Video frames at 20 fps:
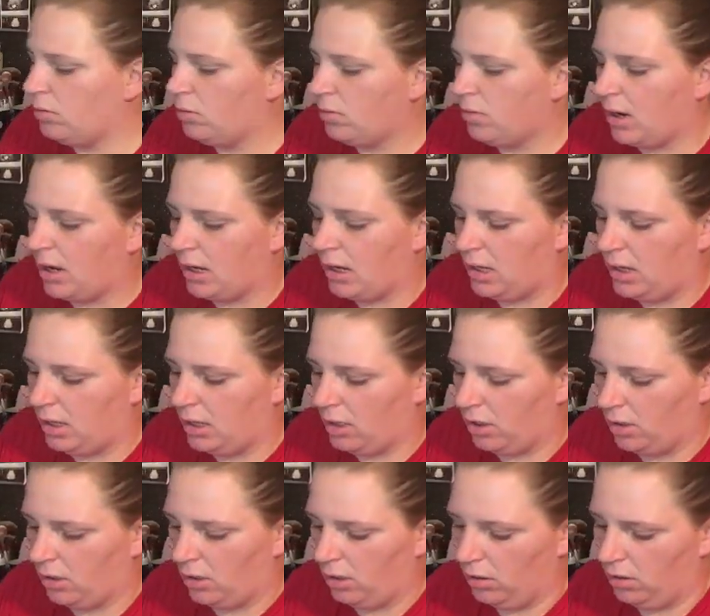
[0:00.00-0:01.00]
one right
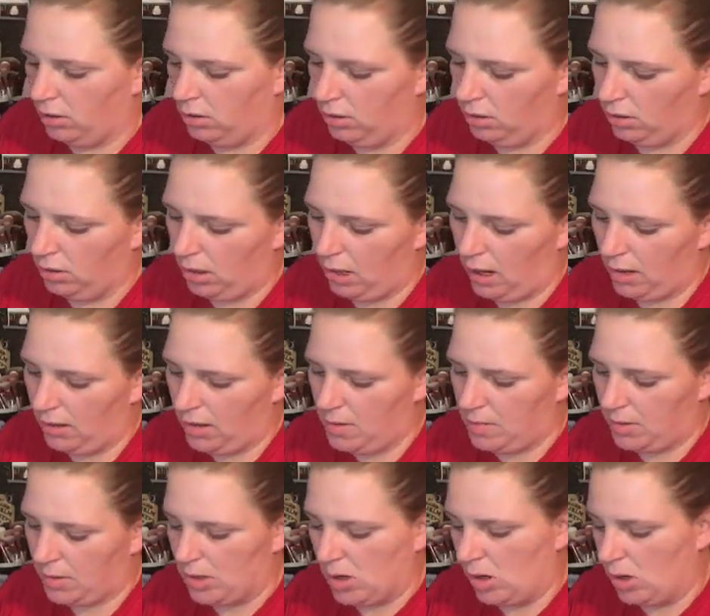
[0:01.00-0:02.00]
here, I think
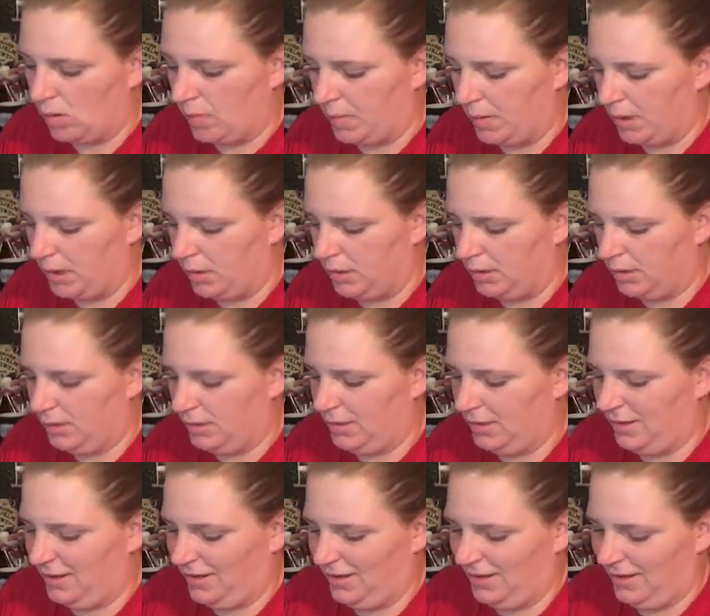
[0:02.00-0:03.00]
my daughter bit,
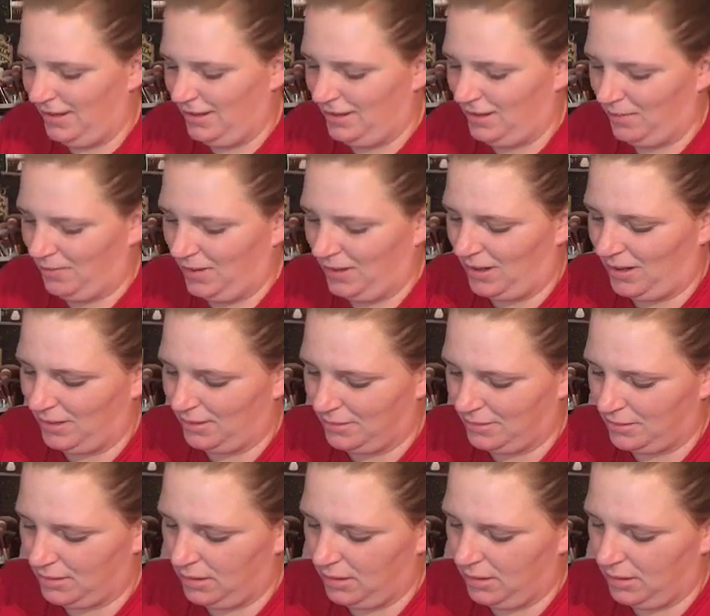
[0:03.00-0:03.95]
to be honest.